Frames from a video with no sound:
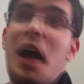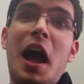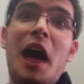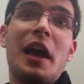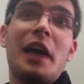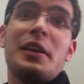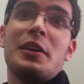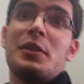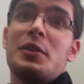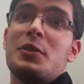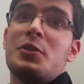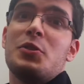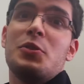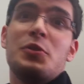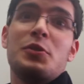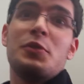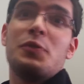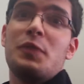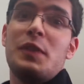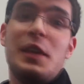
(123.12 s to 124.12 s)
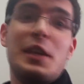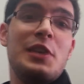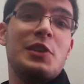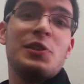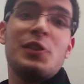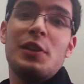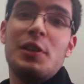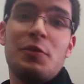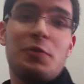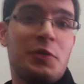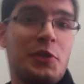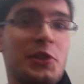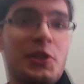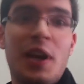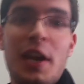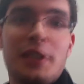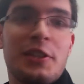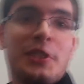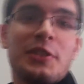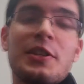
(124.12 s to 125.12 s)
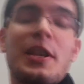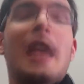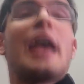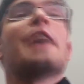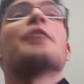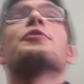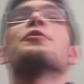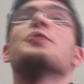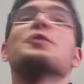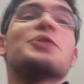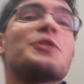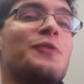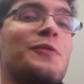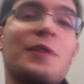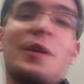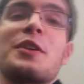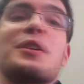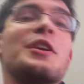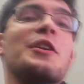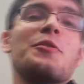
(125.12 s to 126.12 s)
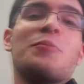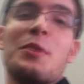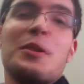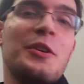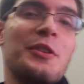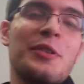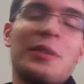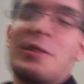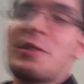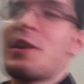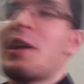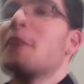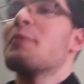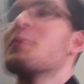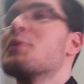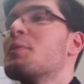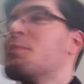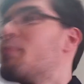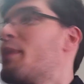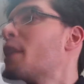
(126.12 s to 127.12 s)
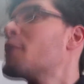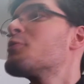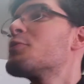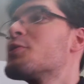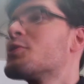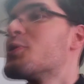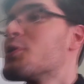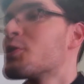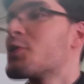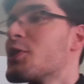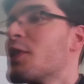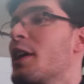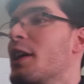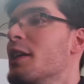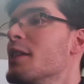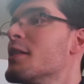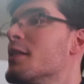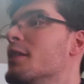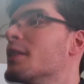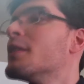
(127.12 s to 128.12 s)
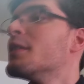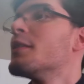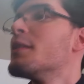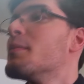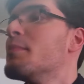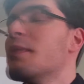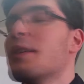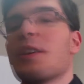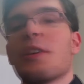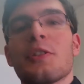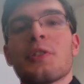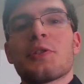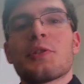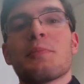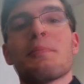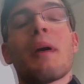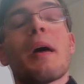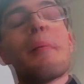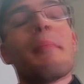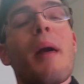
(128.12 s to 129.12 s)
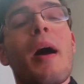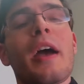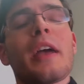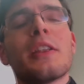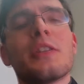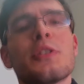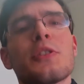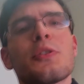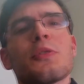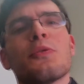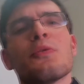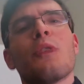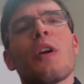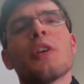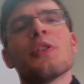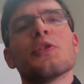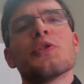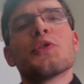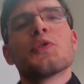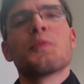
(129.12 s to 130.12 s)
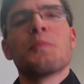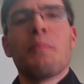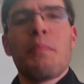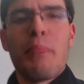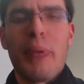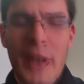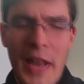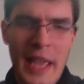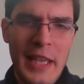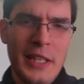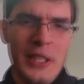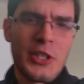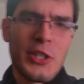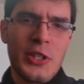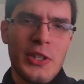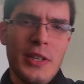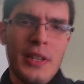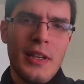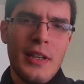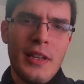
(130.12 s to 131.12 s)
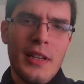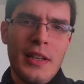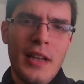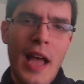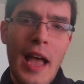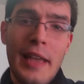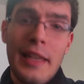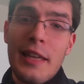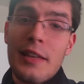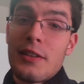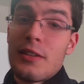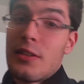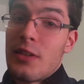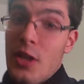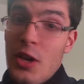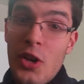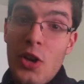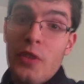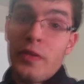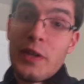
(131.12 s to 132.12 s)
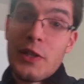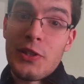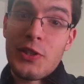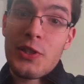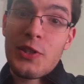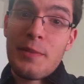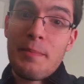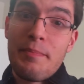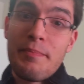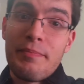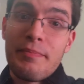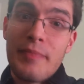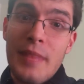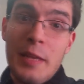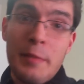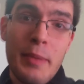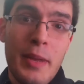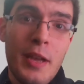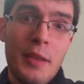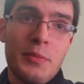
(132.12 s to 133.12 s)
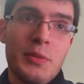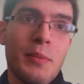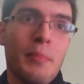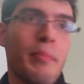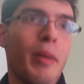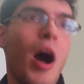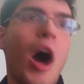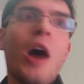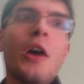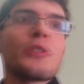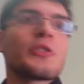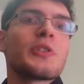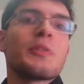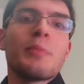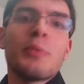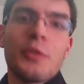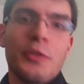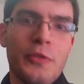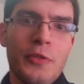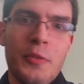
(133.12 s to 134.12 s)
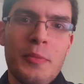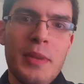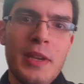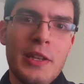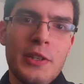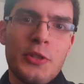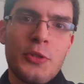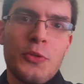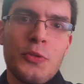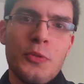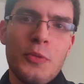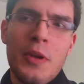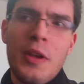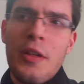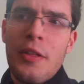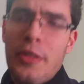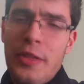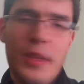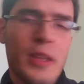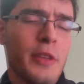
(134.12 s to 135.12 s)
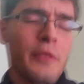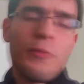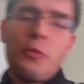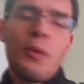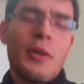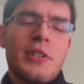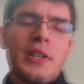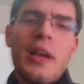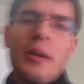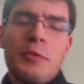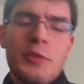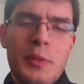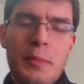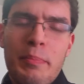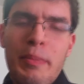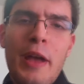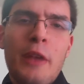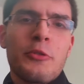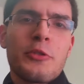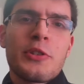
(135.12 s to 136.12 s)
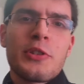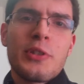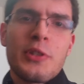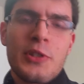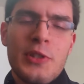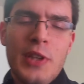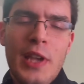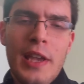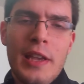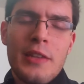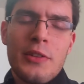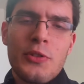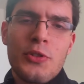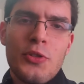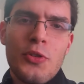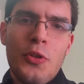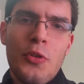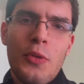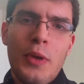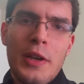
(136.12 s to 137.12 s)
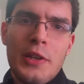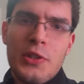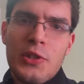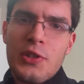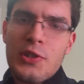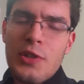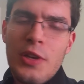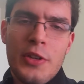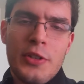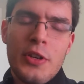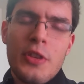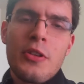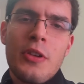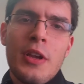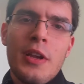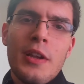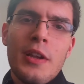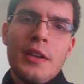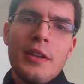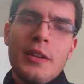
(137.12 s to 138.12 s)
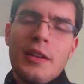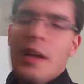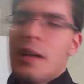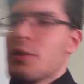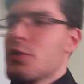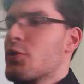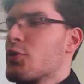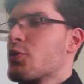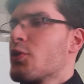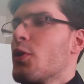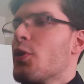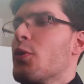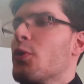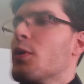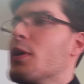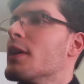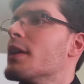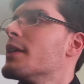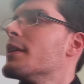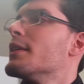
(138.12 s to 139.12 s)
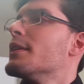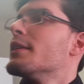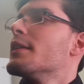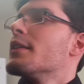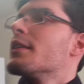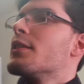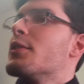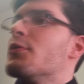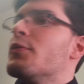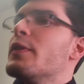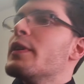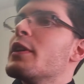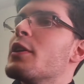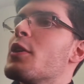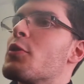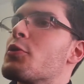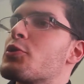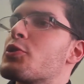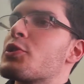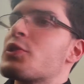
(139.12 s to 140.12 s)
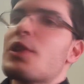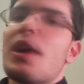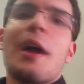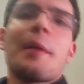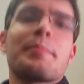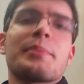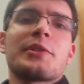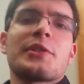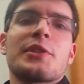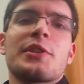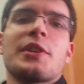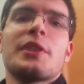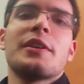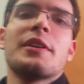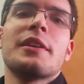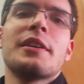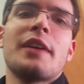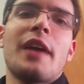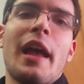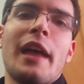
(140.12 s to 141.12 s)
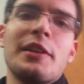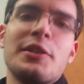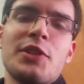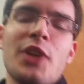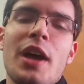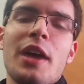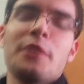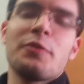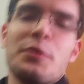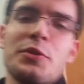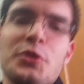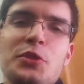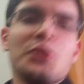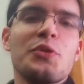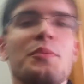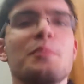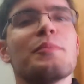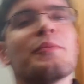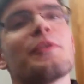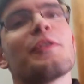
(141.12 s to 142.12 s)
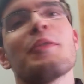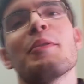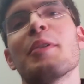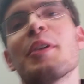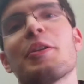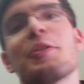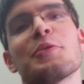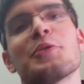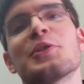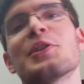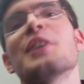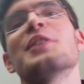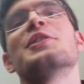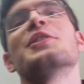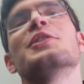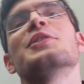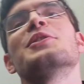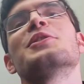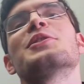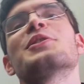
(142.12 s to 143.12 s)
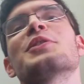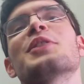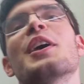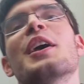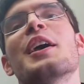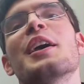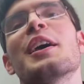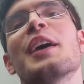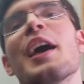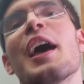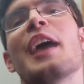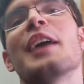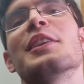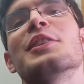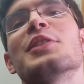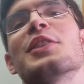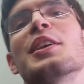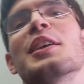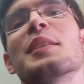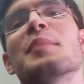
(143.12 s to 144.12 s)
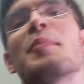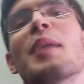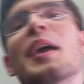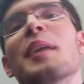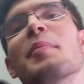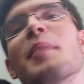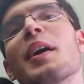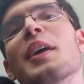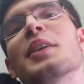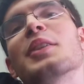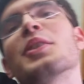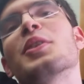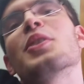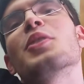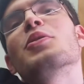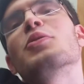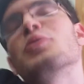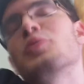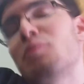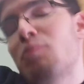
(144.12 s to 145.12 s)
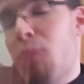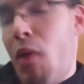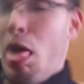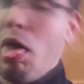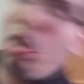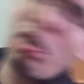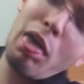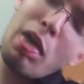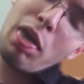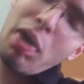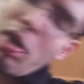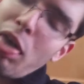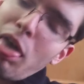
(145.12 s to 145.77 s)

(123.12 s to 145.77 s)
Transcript: I could have easily recited every fucking word that I was about to say because my mind runs blank. I get nervous. It becomes impossible for me to think of what I was about to say, and so I stutter, and so the video stops and I resume for another sentence, and then my mind goes blank.